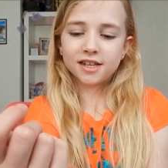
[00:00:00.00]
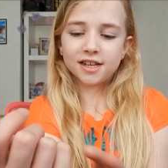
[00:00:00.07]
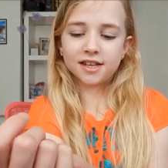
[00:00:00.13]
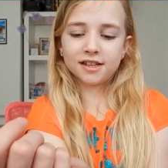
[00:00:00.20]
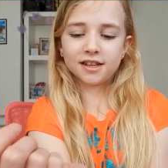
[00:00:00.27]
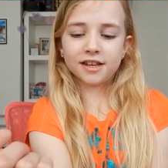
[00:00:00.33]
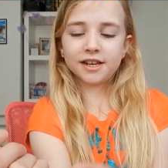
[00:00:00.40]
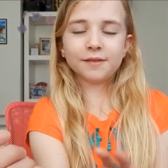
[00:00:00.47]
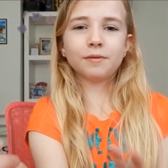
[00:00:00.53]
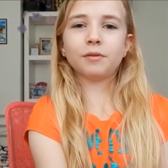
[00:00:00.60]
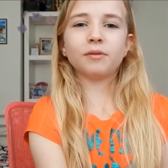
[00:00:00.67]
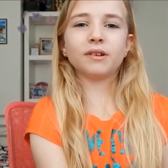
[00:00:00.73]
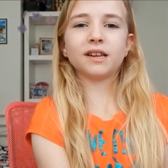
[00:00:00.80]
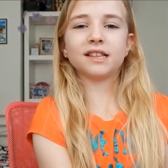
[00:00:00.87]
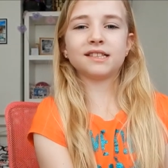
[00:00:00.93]
and uh, I never
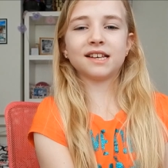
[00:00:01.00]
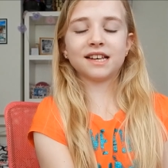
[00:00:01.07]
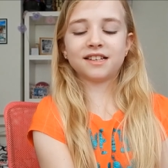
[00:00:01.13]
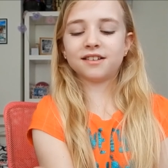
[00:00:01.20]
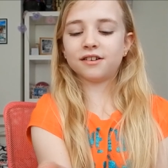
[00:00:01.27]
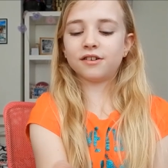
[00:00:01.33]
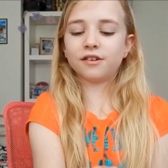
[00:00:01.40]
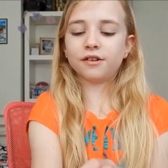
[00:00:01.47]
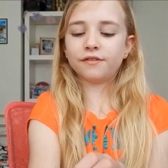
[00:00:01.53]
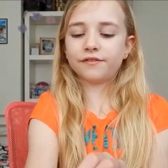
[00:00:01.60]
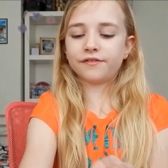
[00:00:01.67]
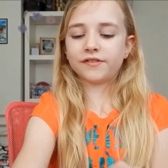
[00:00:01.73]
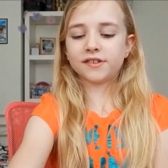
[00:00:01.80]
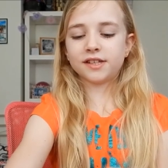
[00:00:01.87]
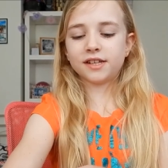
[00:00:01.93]
really take it off
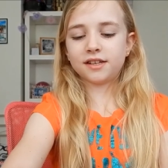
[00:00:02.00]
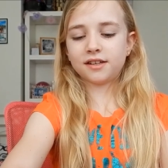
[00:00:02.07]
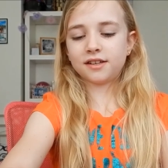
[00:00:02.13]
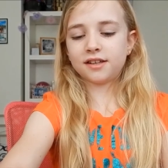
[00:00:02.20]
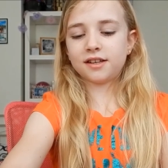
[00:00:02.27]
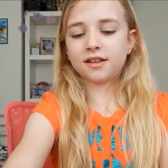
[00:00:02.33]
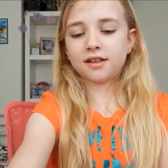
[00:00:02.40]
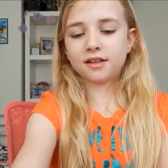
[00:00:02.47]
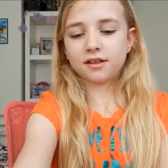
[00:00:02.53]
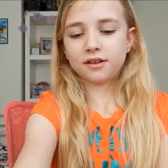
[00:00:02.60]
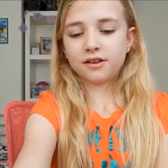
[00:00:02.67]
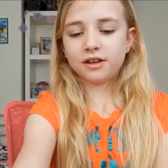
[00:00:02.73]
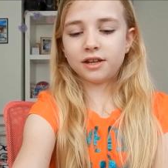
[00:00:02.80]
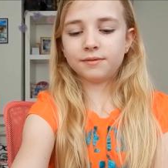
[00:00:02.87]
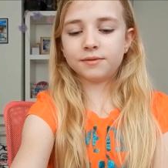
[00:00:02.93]

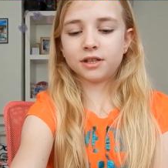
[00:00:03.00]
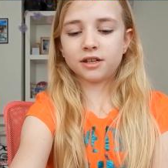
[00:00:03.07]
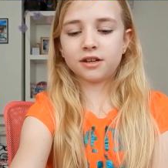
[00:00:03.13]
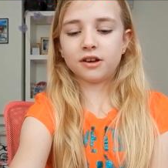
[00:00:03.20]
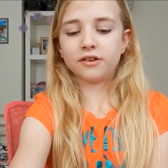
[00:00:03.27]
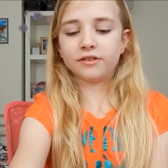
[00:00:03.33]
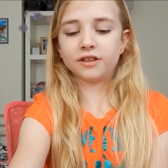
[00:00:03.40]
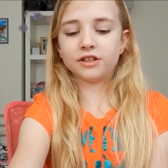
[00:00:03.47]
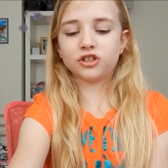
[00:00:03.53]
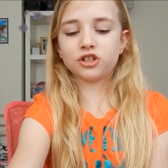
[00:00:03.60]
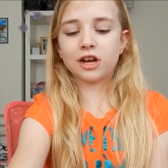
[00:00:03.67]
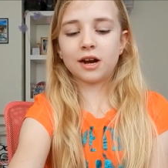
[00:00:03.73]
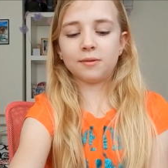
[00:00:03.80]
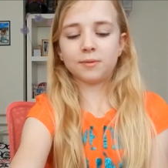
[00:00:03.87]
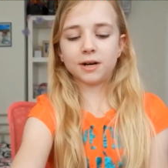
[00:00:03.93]
only when I go in the
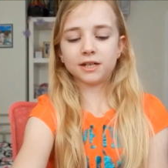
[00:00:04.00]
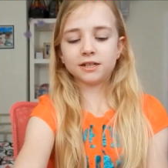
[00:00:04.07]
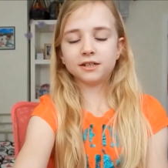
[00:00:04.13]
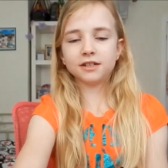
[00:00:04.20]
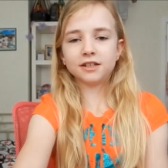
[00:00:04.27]
shower.